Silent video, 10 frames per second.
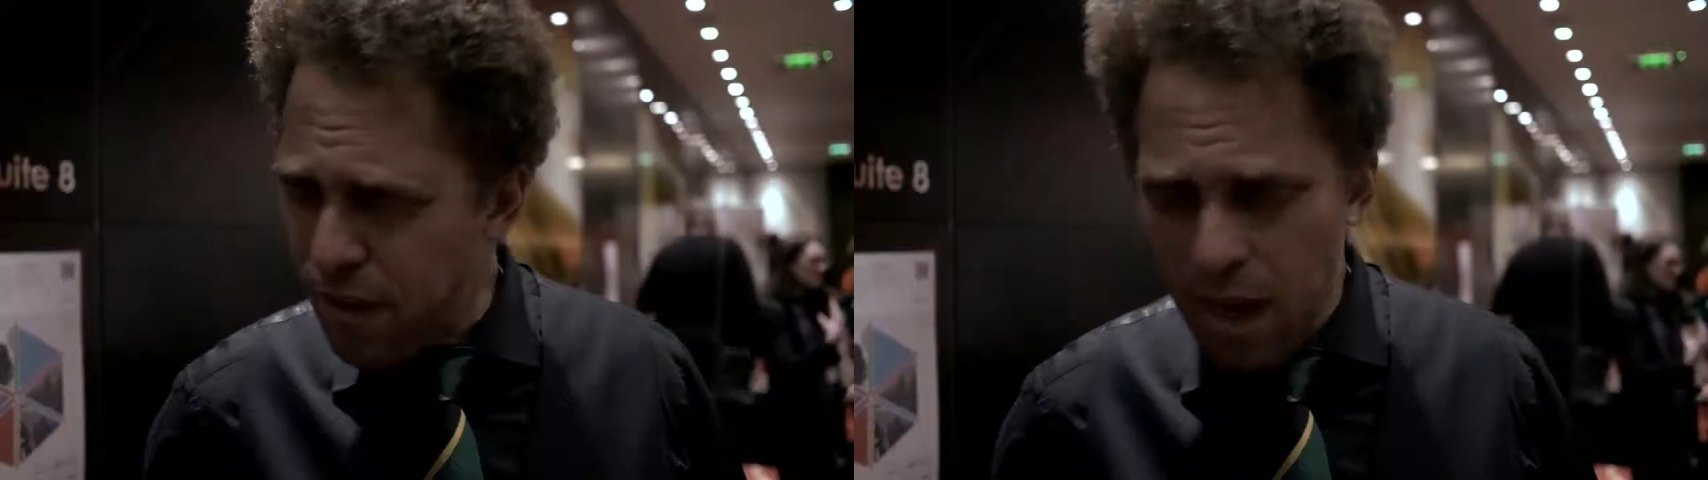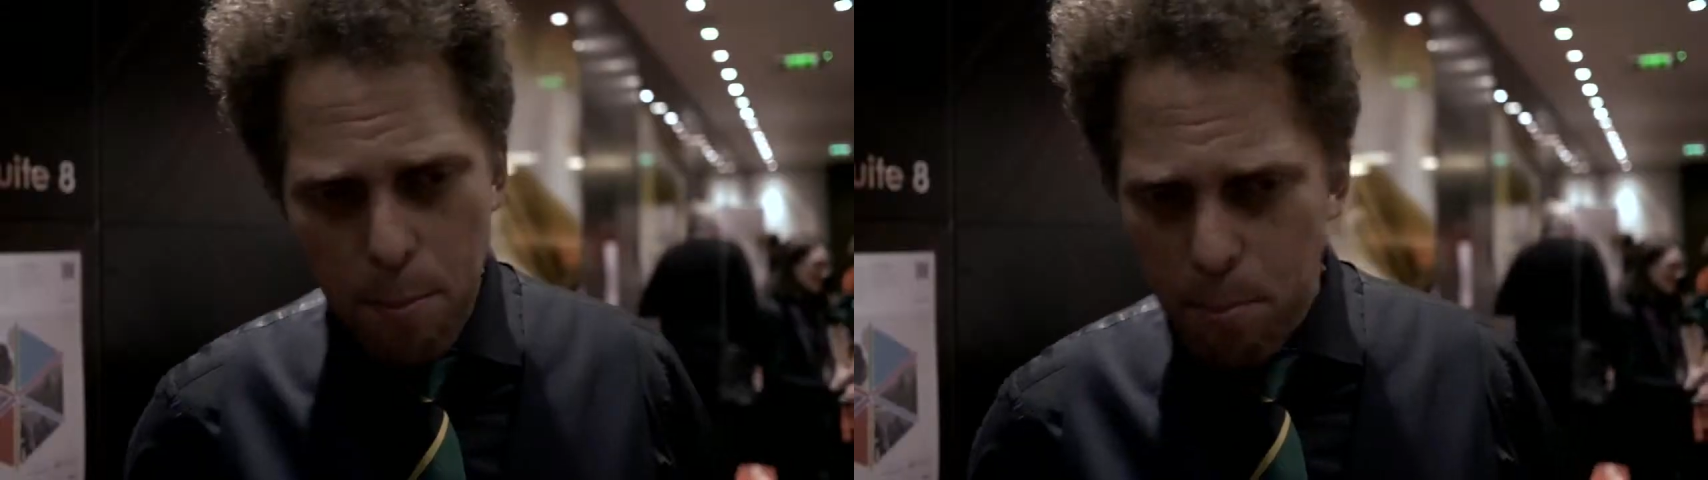
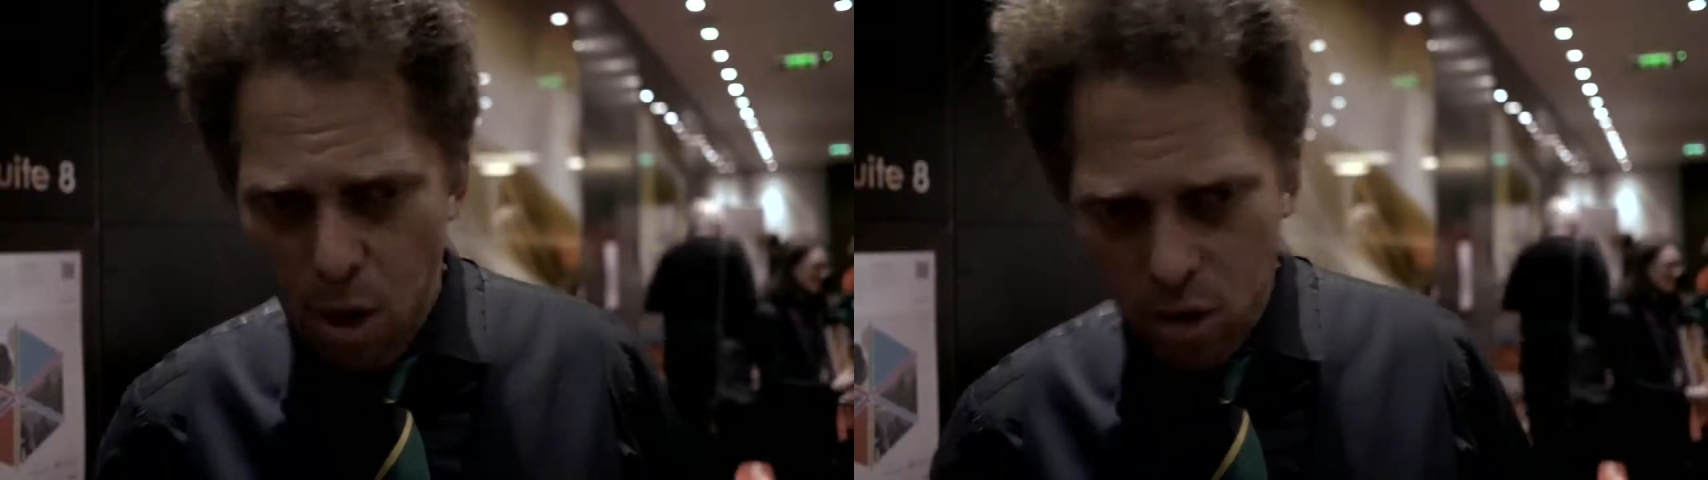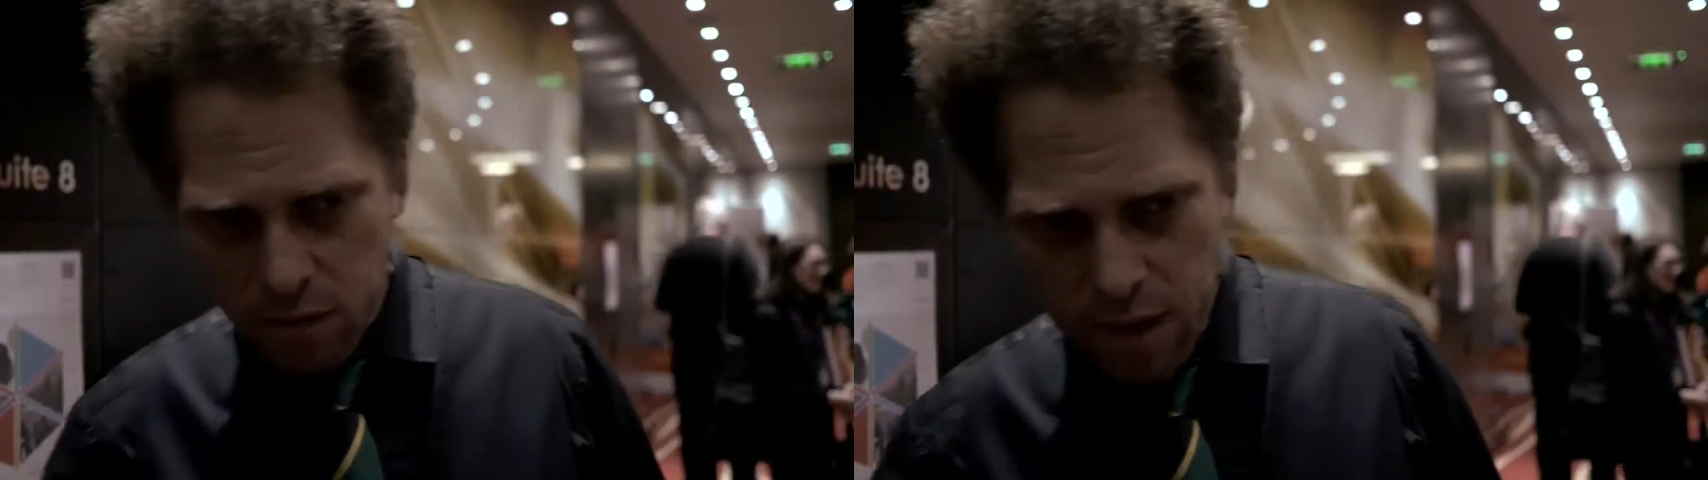feel a
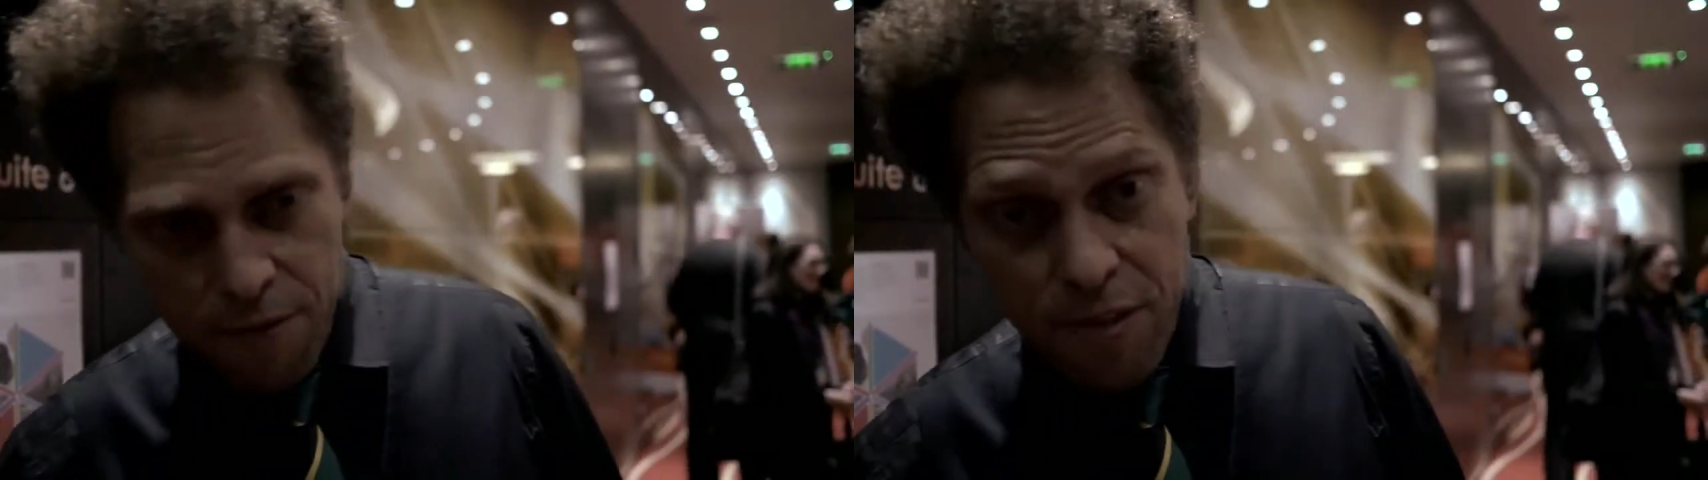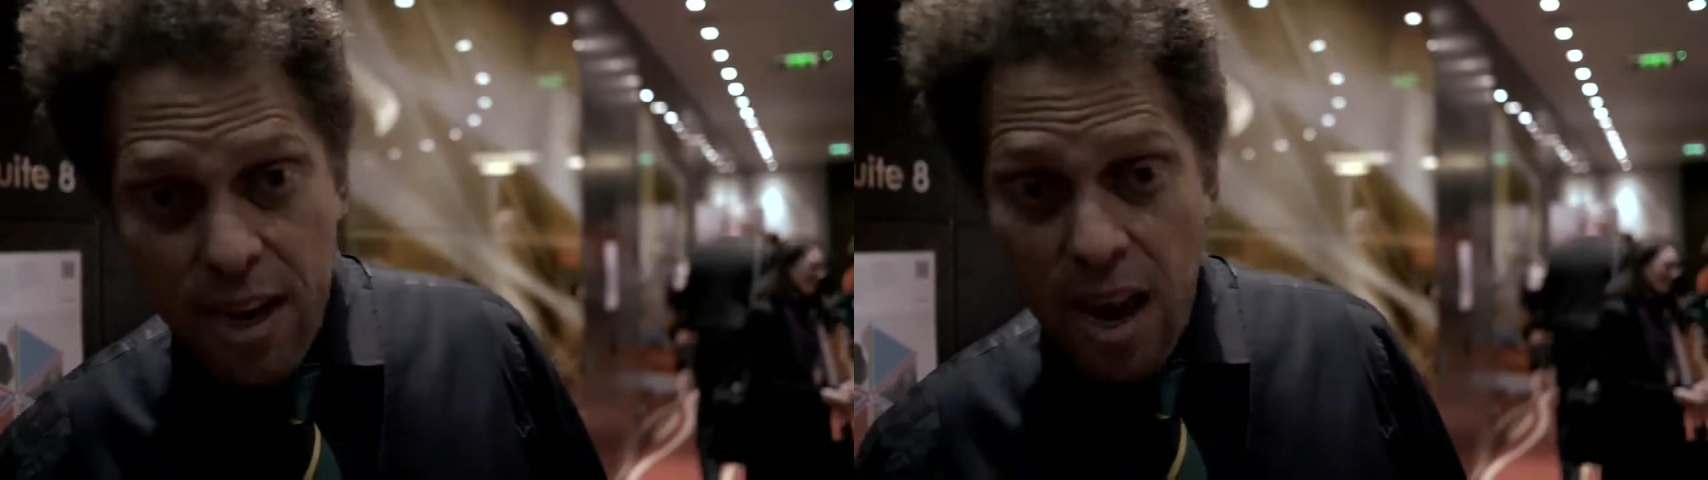buzz, I
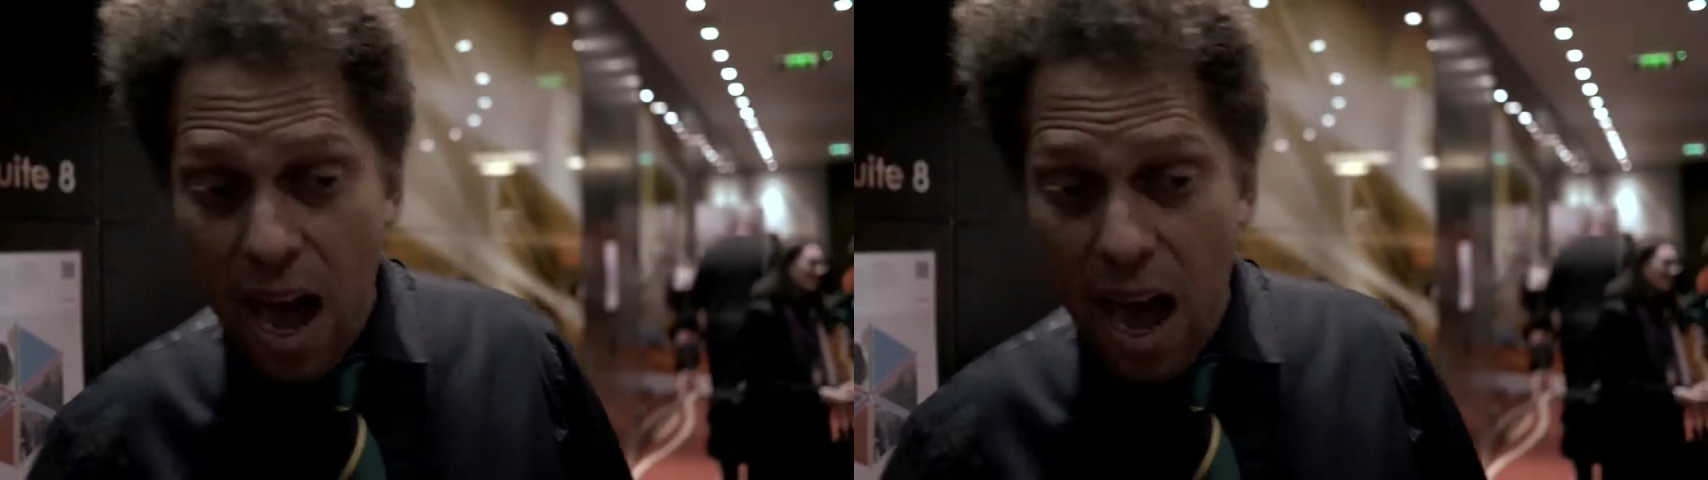feel an